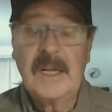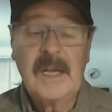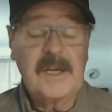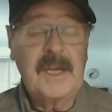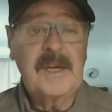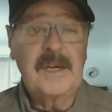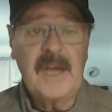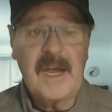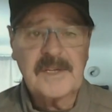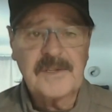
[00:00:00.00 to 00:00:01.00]
Again, an
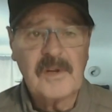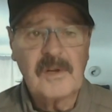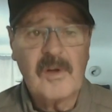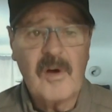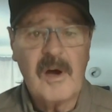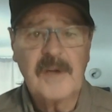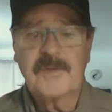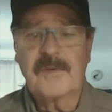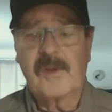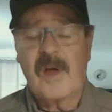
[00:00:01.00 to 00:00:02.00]
excellent launch
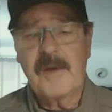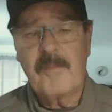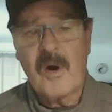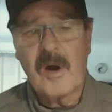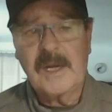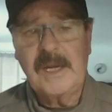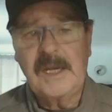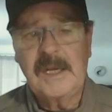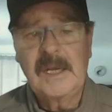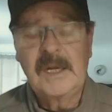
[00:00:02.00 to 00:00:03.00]
with a lot of
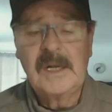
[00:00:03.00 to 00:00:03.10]
parking,